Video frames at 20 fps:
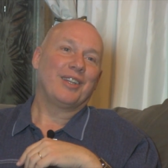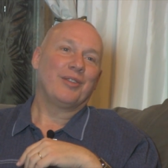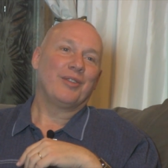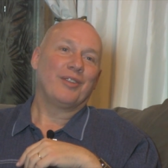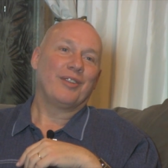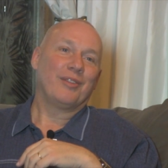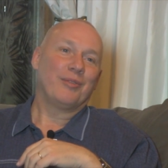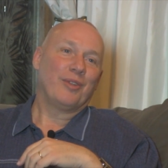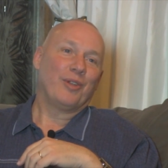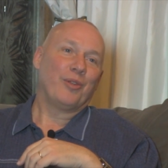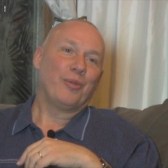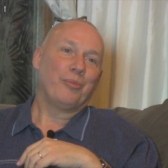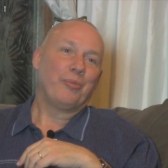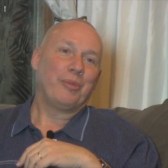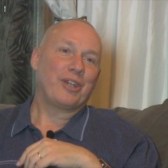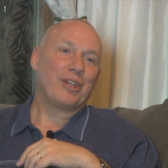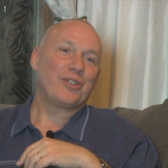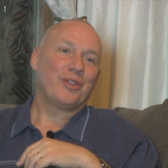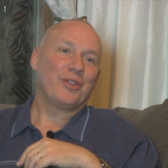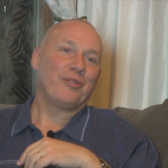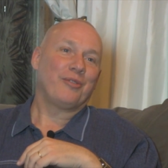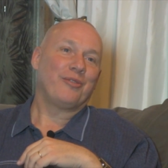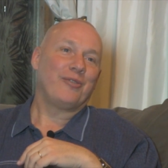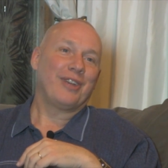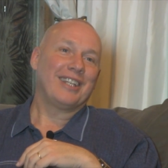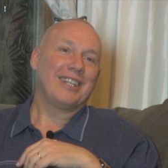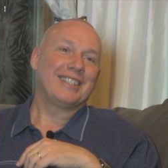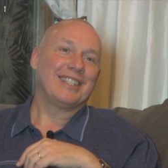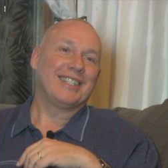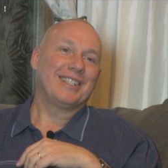a little picture of
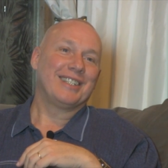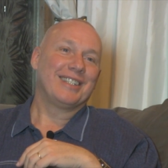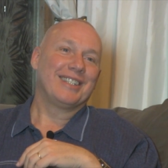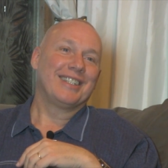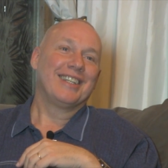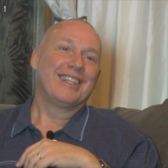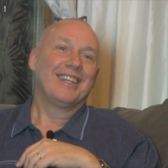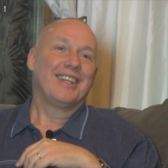Frances